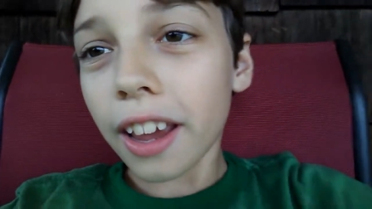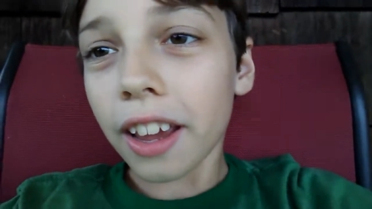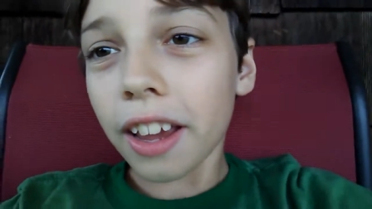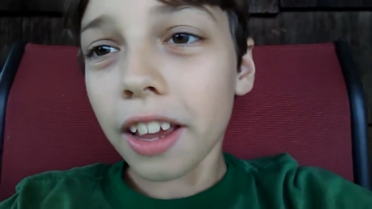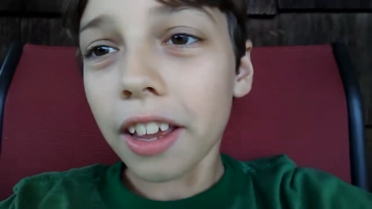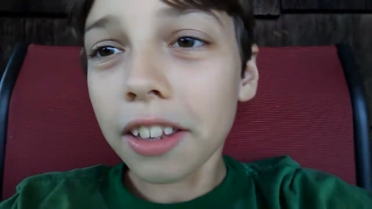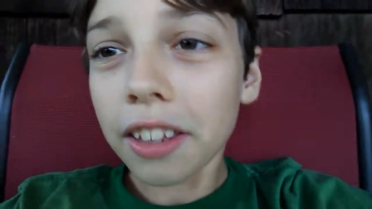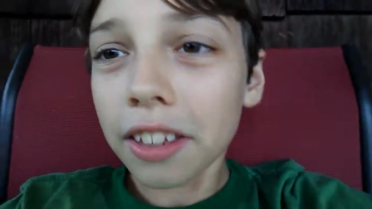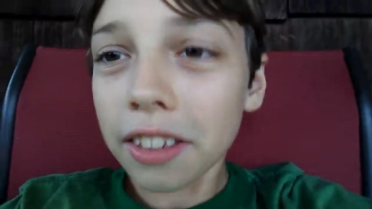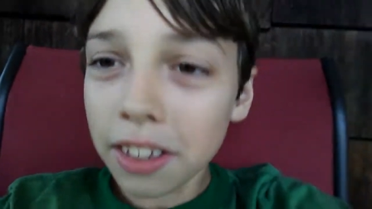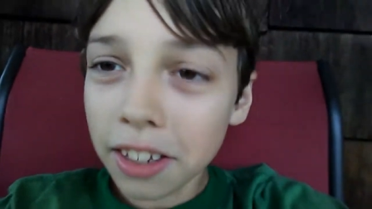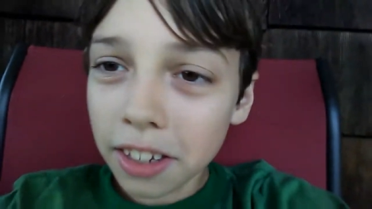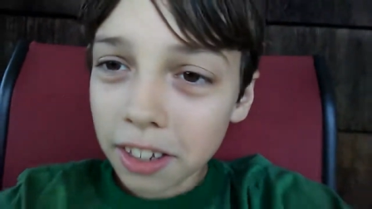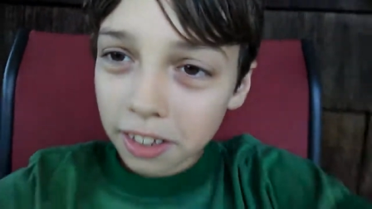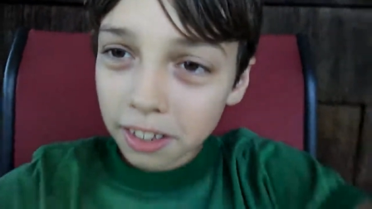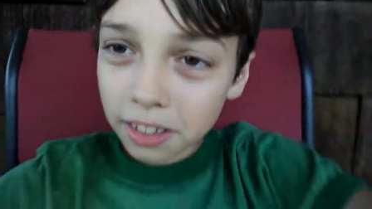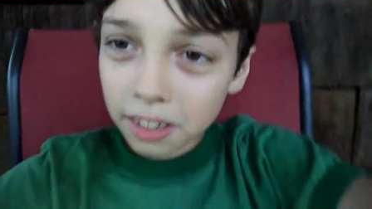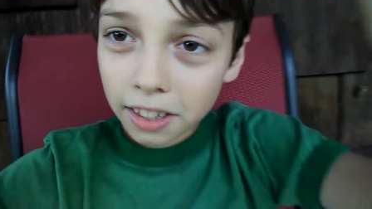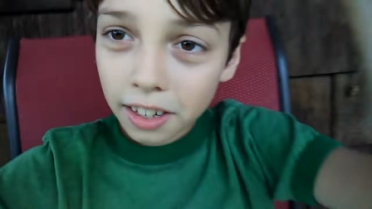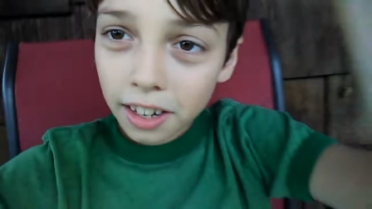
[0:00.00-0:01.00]
and this
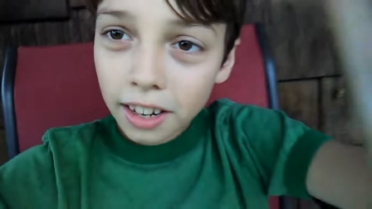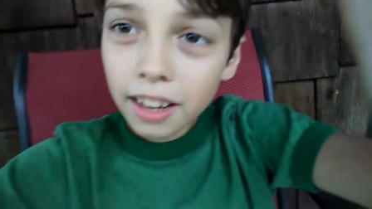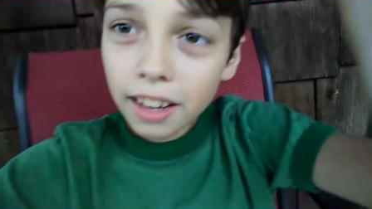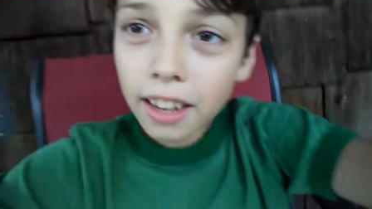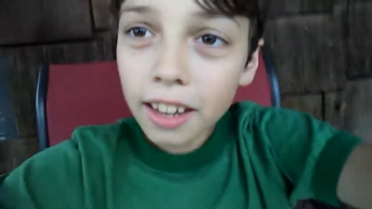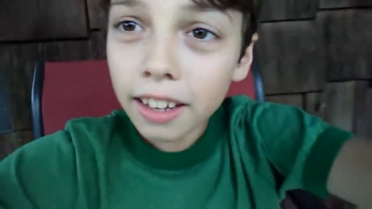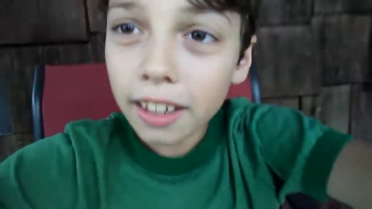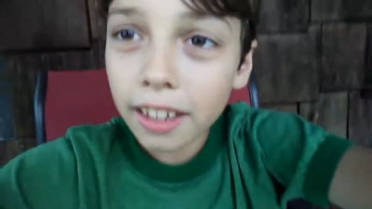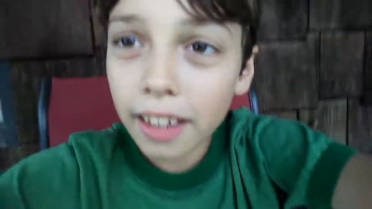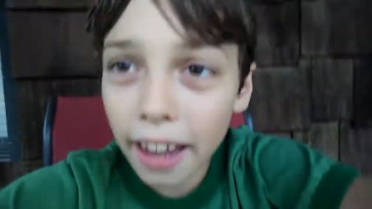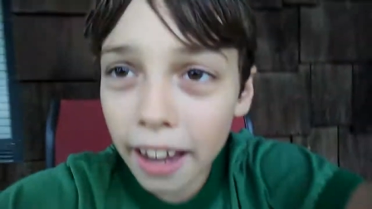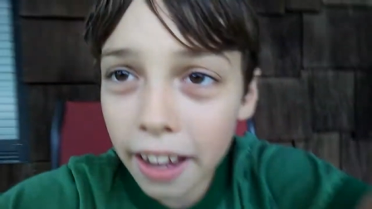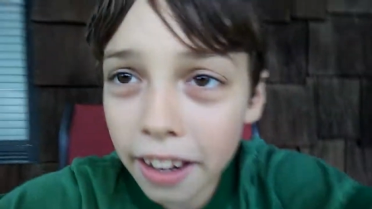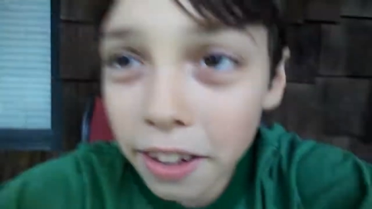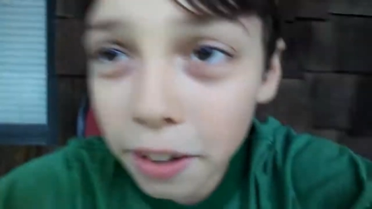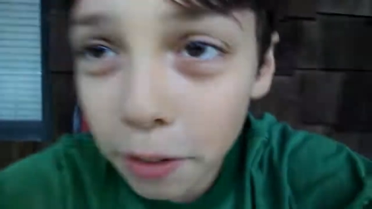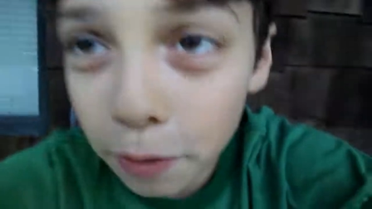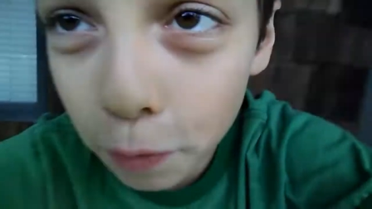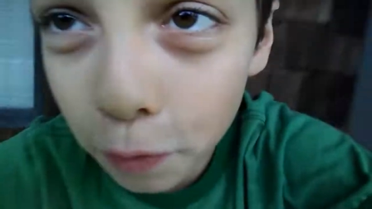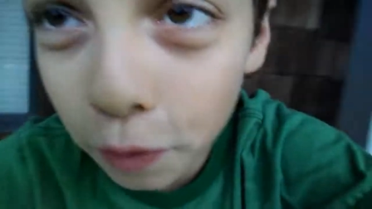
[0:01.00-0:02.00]
is
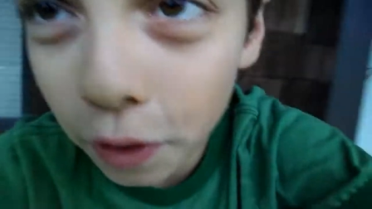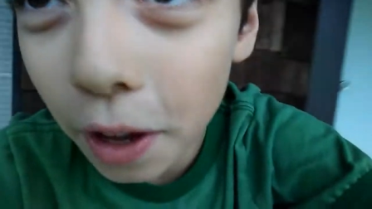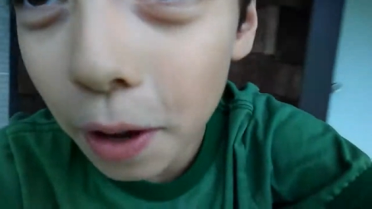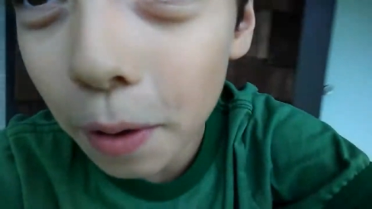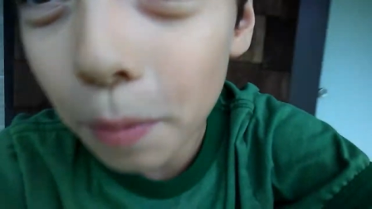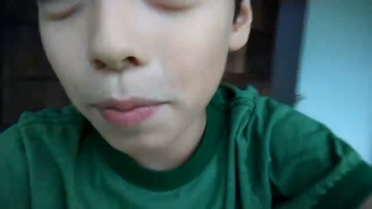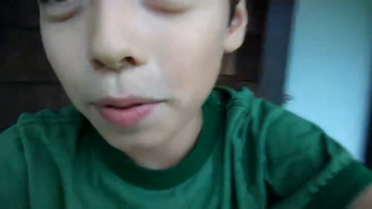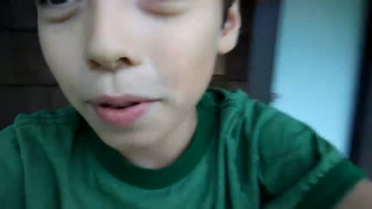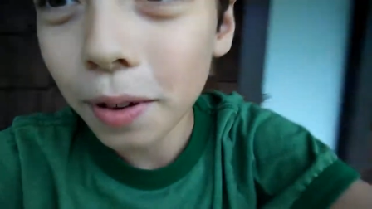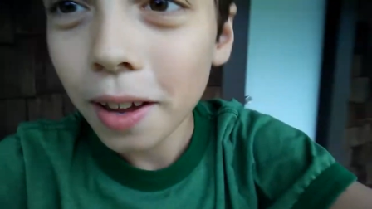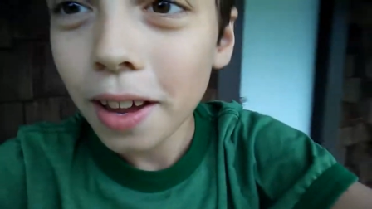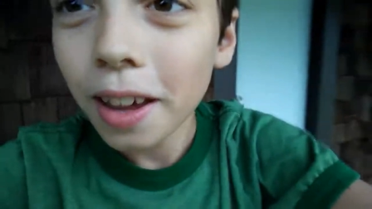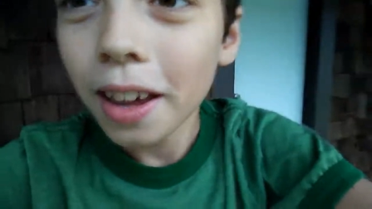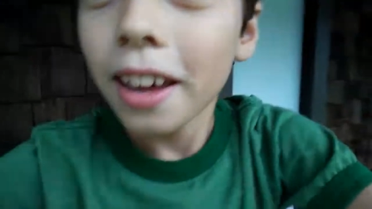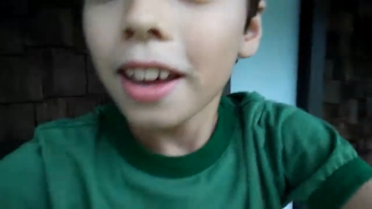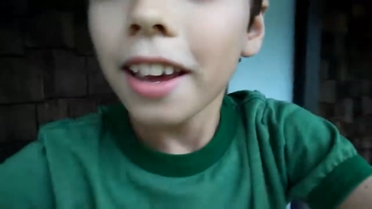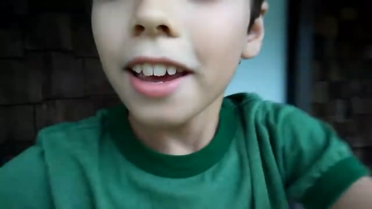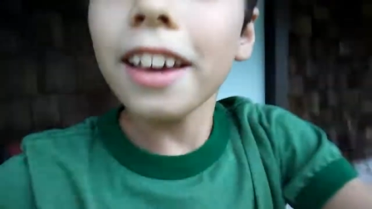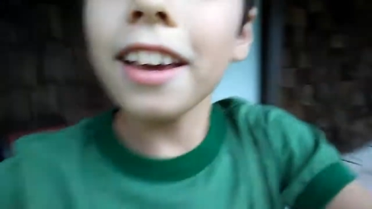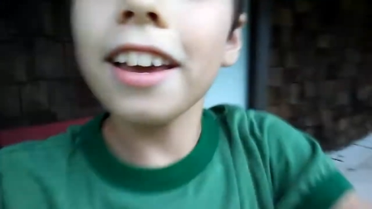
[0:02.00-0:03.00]
Can It
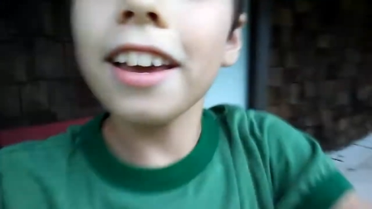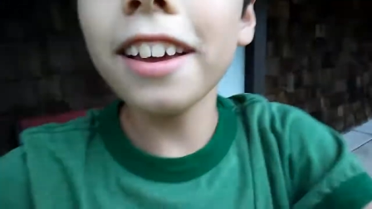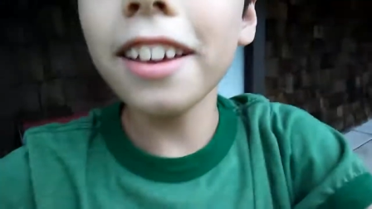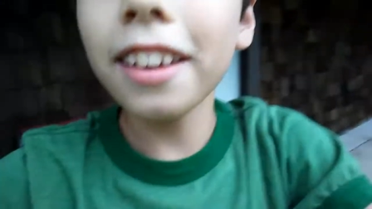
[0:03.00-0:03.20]
Flip,